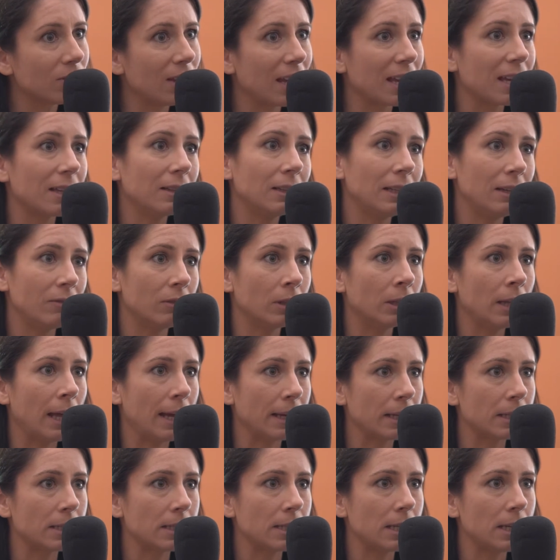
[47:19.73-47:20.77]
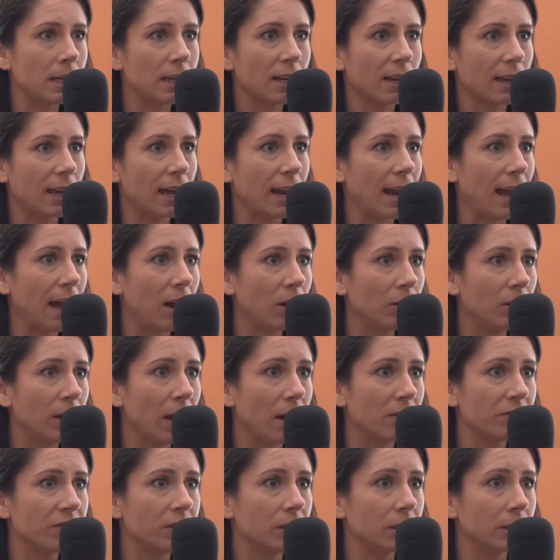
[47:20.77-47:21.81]
they can leave a legacy and get out
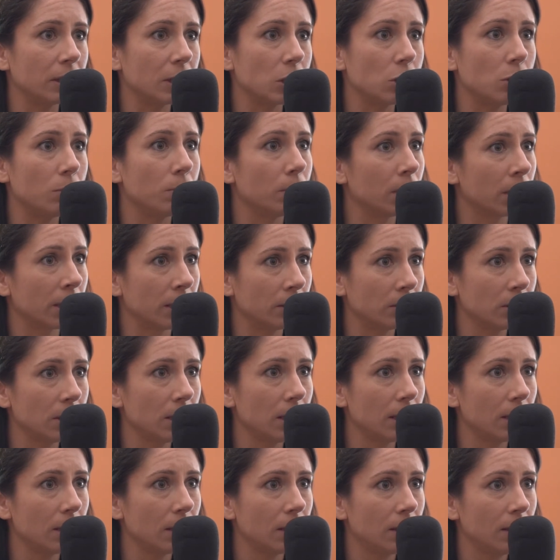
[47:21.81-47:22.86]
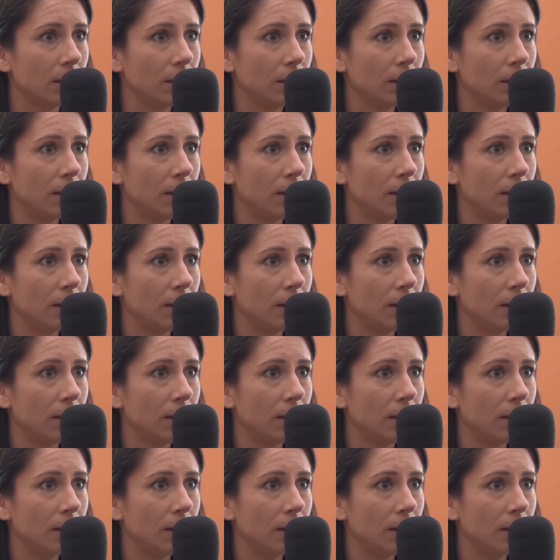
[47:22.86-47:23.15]
not feeling super guilty. Yep.